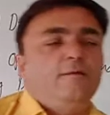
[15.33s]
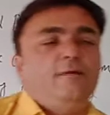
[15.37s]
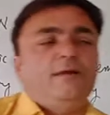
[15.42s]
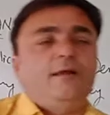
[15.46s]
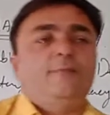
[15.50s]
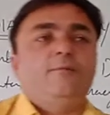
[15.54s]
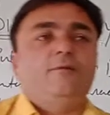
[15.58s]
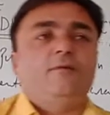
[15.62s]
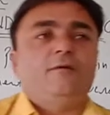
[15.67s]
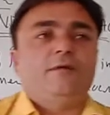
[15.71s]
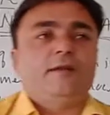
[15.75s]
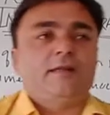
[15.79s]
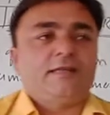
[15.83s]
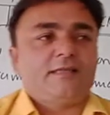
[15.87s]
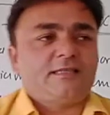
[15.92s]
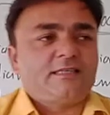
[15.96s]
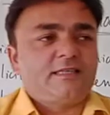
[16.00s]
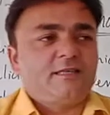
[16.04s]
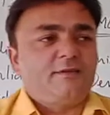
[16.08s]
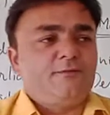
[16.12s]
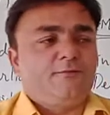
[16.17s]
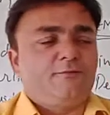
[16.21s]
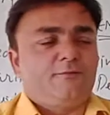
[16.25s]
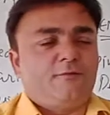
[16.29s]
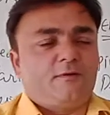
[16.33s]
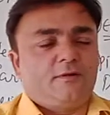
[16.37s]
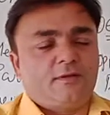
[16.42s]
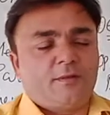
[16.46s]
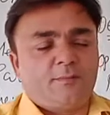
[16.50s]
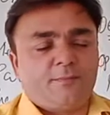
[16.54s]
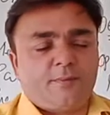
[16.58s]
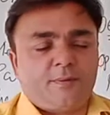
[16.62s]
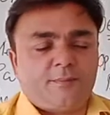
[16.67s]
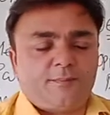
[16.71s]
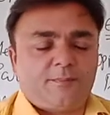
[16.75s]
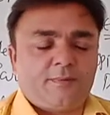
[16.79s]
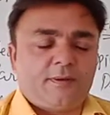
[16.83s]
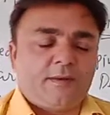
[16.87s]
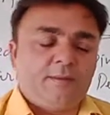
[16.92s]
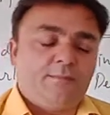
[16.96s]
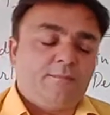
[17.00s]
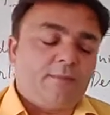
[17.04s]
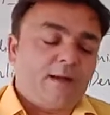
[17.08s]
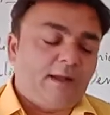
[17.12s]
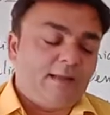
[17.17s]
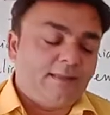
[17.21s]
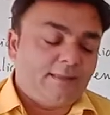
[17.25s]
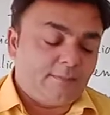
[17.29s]
democracy for the
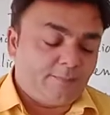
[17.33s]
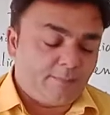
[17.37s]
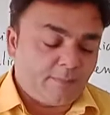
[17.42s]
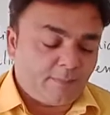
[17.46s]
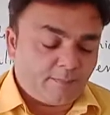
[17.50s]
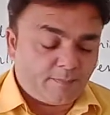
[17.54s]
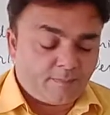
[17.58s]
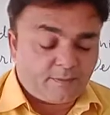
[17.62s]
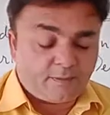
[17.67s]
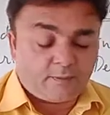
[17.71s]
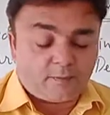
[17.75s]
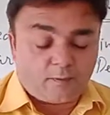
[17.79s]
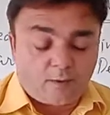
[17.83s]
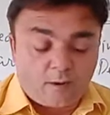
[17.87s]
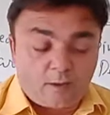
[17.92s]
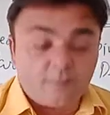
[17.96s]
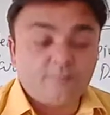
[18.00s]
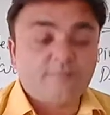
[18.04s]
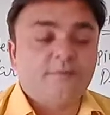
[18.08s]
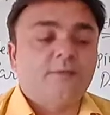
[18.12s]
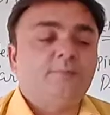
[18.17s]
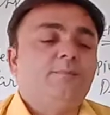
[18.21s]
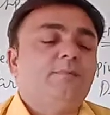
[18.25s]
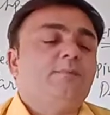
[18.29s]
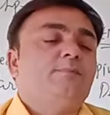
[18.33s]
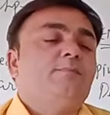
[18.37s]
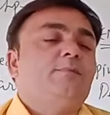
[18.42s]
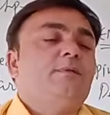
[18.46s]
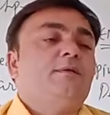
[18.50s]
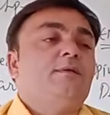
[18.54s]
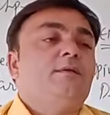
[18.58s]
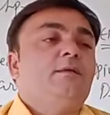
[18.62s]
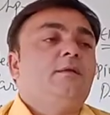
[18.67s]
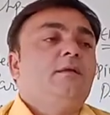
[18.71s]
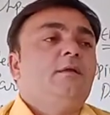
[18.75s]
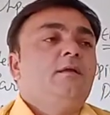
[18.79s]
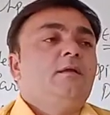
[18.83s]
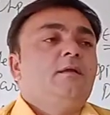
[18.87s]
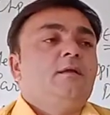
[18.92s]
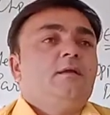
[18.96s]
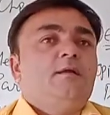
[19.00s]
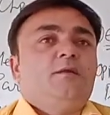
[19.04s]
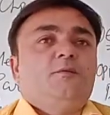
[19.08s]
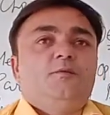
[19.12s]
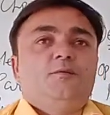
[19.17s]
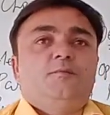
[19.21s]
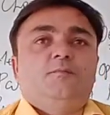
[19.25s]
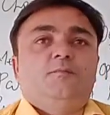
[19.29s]
people, by the people, of the people.
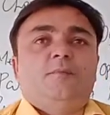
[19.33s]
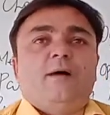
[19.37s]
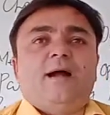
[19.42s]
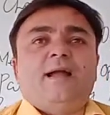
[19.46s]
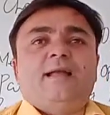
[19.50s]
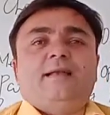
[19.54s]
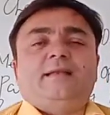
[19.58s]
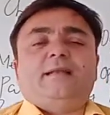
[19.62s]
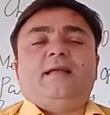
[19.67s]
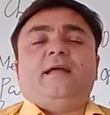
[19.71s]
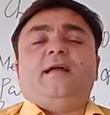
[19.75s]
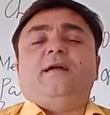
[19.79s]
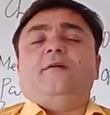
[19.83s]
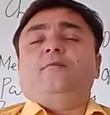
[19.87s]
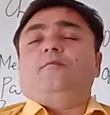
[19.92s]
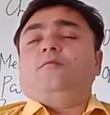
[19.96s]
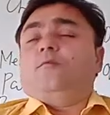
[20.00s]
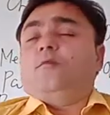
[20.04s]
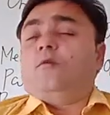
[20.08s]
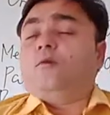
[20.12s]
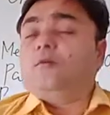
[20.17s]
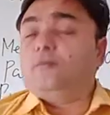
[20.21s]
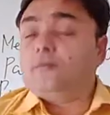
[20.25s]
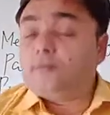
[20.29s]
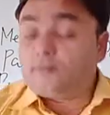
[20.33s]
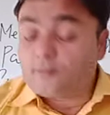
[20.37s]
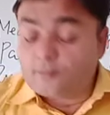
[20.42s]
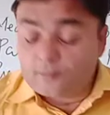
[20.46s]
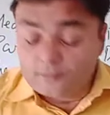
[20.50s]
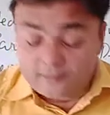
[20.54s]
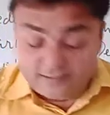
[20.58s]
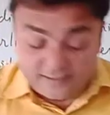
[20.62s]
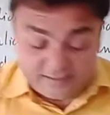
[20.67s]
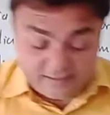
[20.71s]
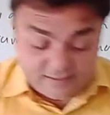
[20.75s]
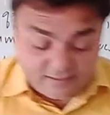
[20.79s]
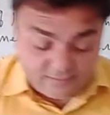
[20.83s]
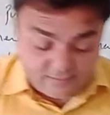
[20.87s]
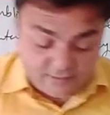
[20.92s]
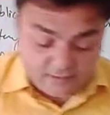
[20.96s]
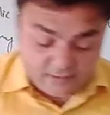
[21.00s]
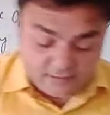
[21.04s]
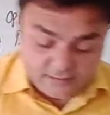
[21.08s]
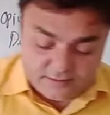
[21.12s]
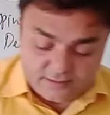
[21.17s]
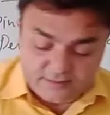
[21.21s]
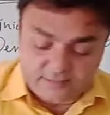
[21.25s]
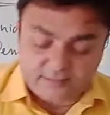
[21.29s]
You might have gone through these
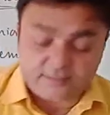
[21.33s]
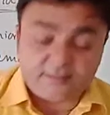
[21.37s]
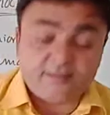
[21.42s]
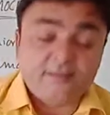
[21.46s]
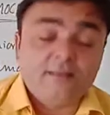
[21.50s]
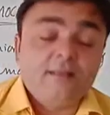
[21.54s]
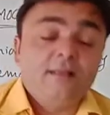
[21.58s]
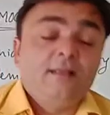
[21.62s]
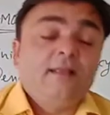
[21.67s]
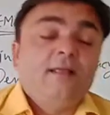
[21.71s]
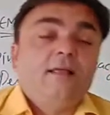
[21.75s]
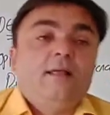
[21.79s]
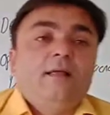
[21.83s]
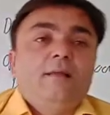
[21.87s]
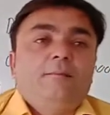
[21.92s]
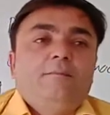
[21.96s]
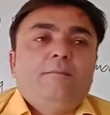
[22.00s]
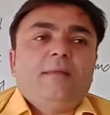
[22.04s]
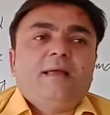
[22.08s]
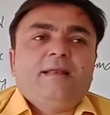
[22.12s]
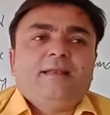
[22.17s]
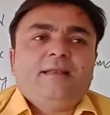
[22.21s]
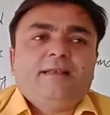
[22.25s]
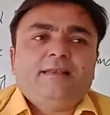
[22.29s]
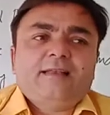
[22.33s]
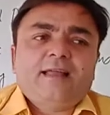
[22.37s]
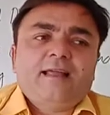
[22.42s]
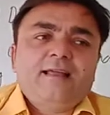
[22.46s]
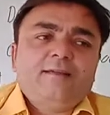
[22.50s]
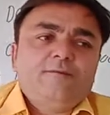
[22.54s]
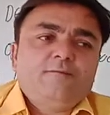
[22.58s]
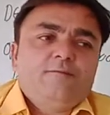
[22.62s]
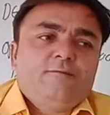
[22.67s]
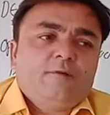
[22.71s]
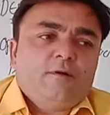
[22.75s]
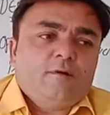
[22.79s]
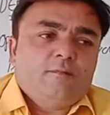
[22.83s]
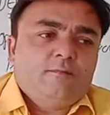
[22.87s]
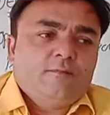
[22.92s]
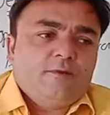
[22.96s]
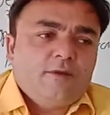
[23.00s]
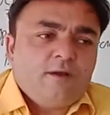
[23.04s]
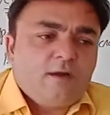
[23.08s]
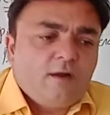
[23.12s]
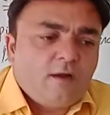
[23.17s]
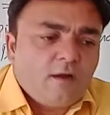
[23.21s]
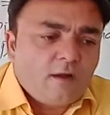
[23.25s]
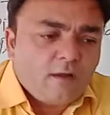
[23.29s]
words many times from
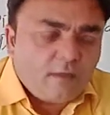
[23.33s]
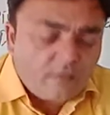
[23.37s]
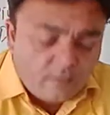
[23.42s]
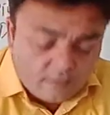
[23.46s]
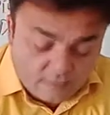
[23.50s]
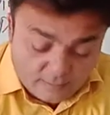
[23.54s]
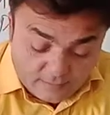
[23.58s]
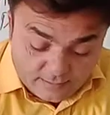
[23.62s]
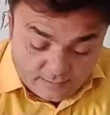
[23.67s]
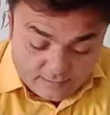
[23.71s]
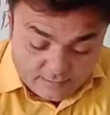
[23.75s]
your